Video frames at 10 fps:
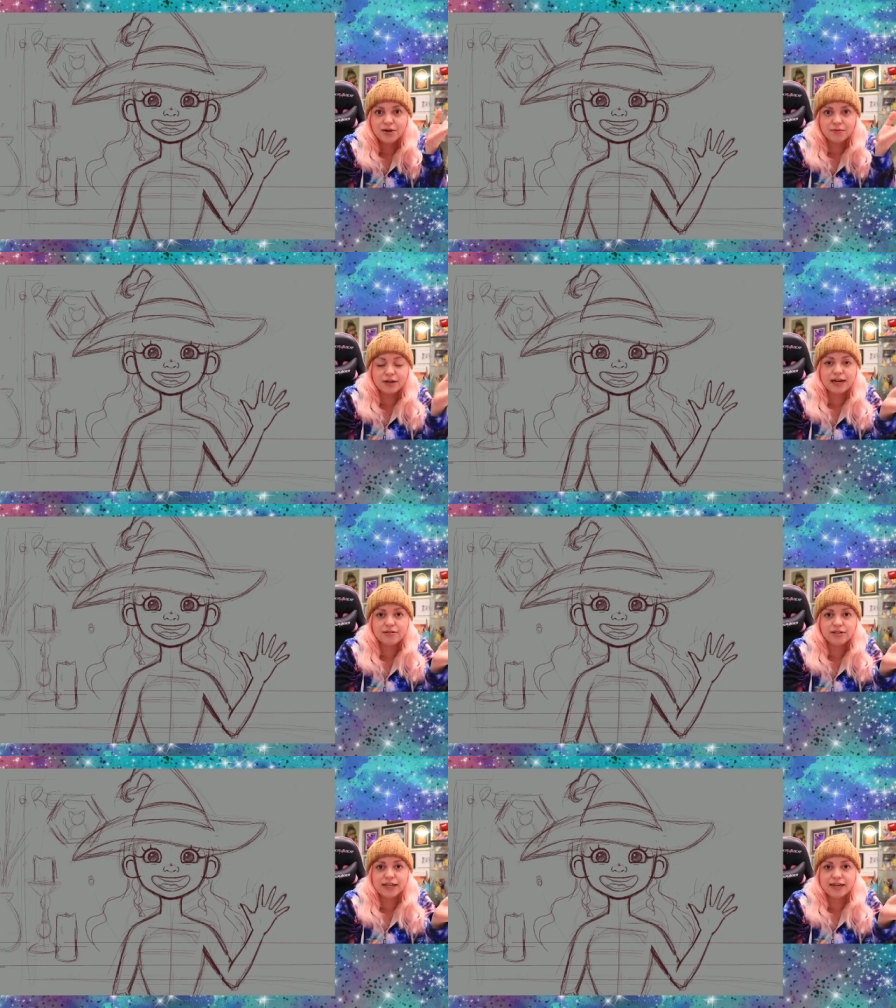We're
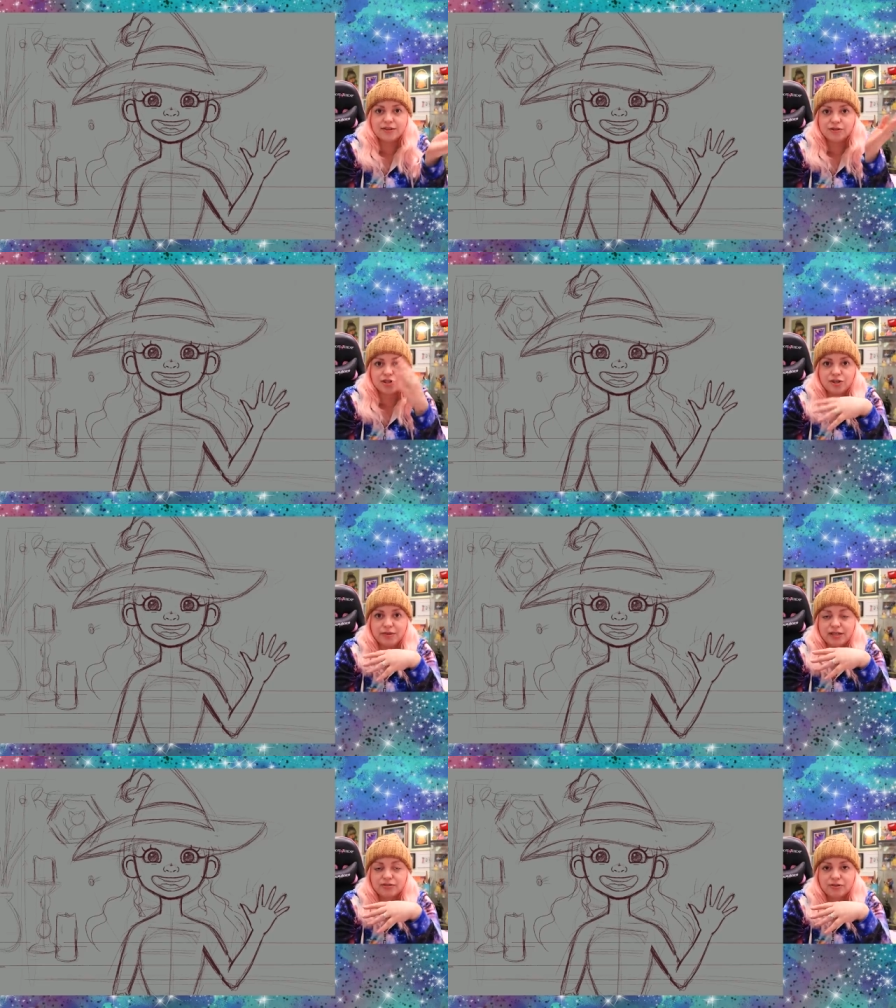now delayed another 2
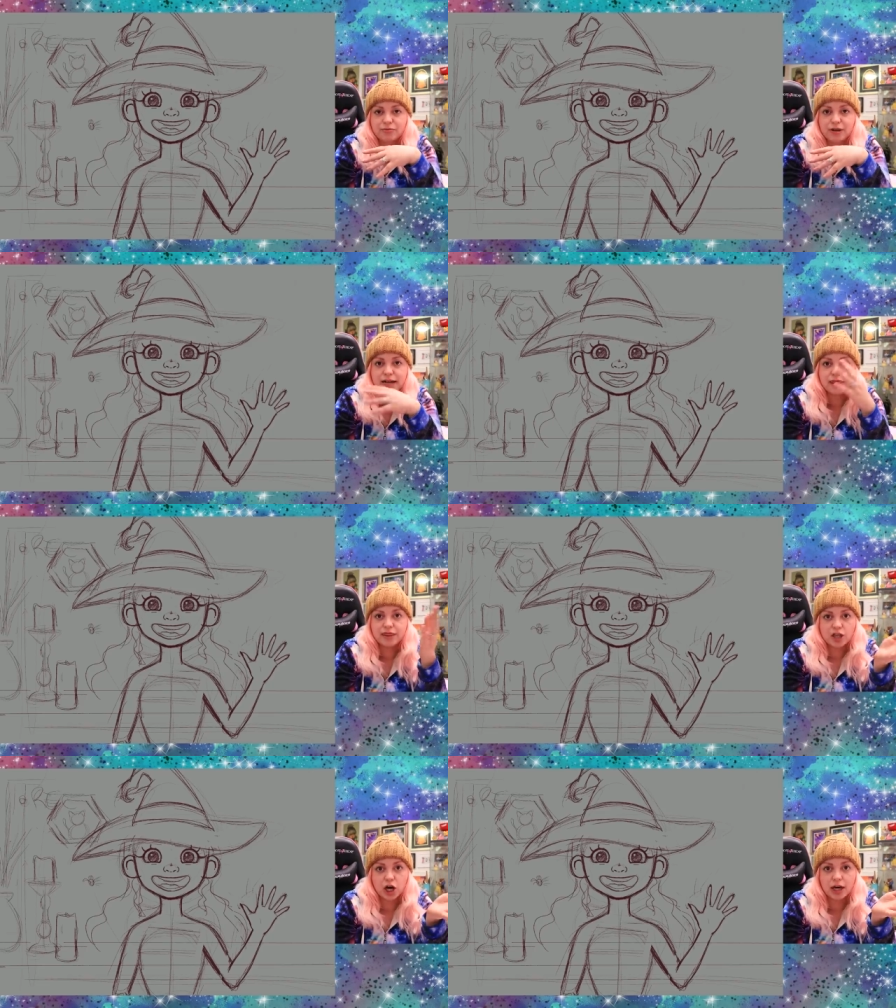weeks from when I
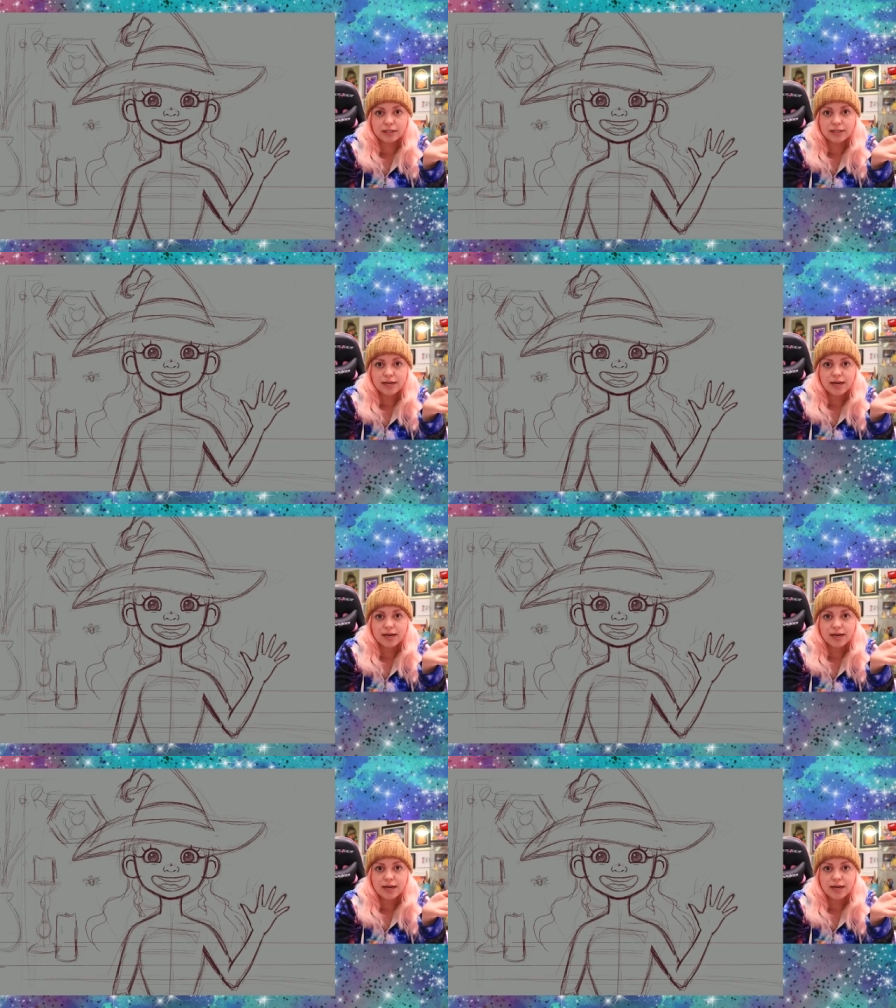thought